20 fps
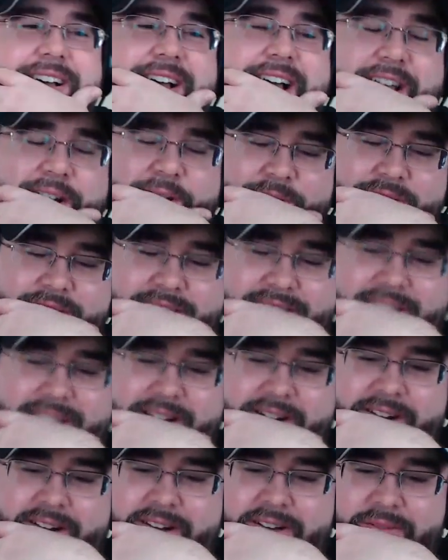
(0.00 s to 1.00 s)
don't think
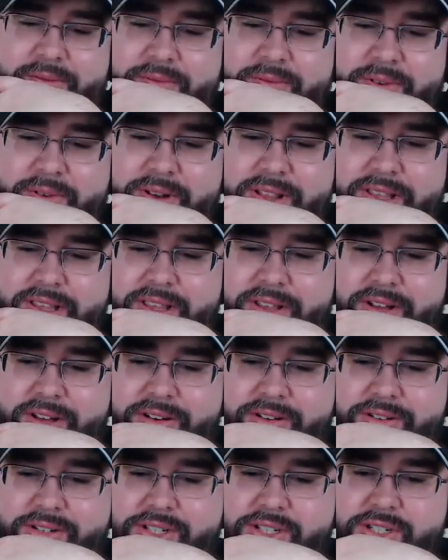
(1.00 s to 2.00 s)
Eric really
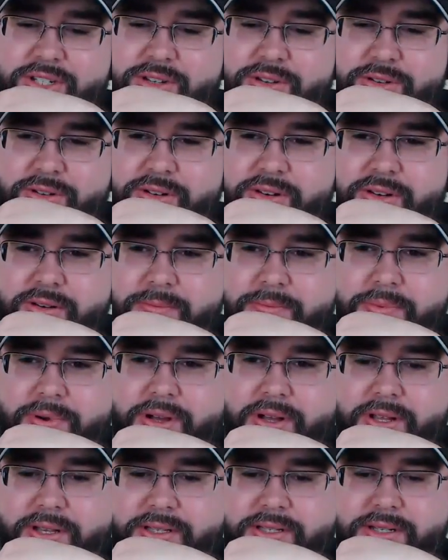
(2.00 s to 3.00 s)
understood,
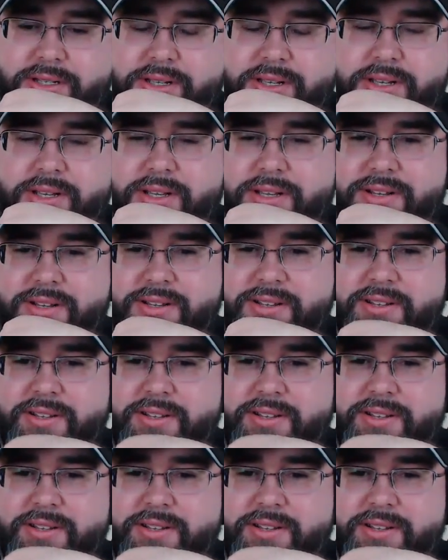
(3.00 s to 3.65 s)
but uh, yeah,